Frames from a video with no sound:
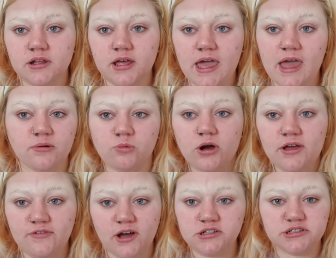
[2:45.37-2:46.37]
Again, what
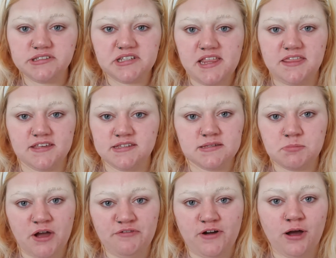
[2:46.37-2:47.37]
if I just said this is
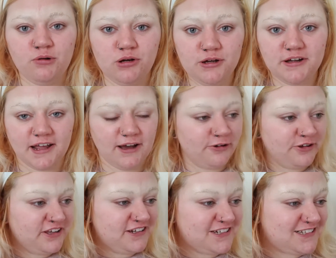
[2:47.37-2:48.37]
my final look now?
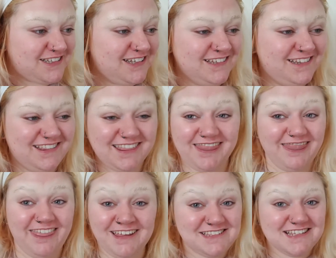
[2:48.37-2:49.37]
You just,
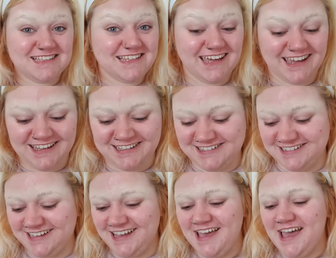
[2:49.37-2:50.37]
this is it.
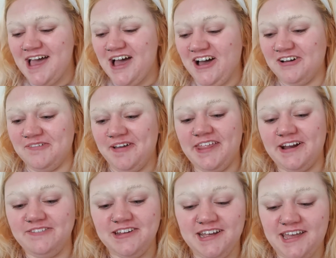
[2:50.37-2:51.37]
And
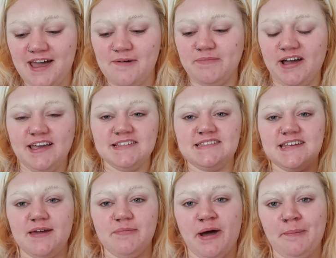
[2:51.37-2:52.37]
then I'm gonna get my
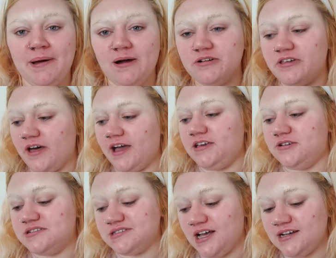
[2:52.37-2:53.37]
Stay Matte powder that I
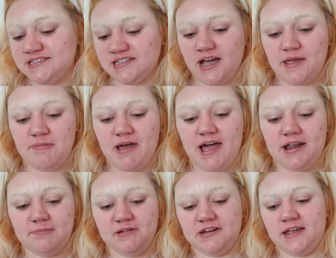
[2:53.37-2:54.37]
used last time,
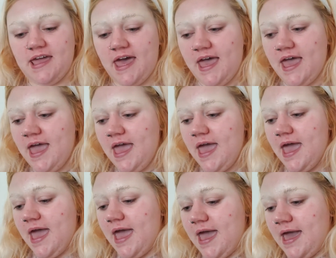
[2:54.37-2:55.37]
and I'm gonna get
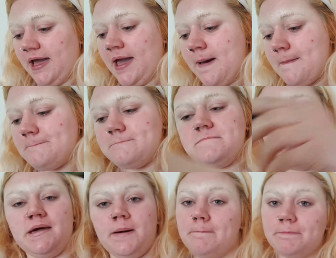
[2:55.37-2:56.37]
a
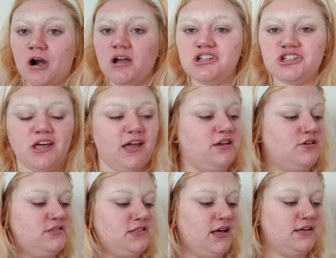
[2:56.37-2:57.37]
big brush that I
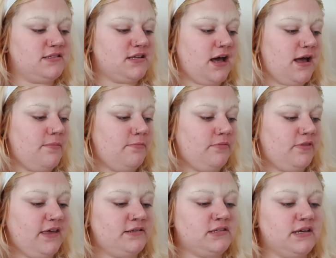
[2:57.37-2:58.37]
used last time.
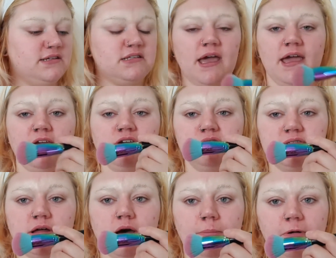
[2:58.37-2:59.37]
This is a
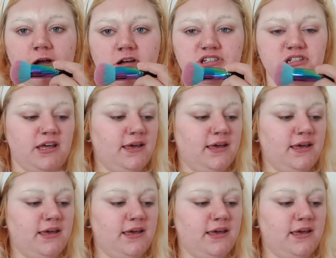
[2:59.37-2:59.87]
U-Star brush.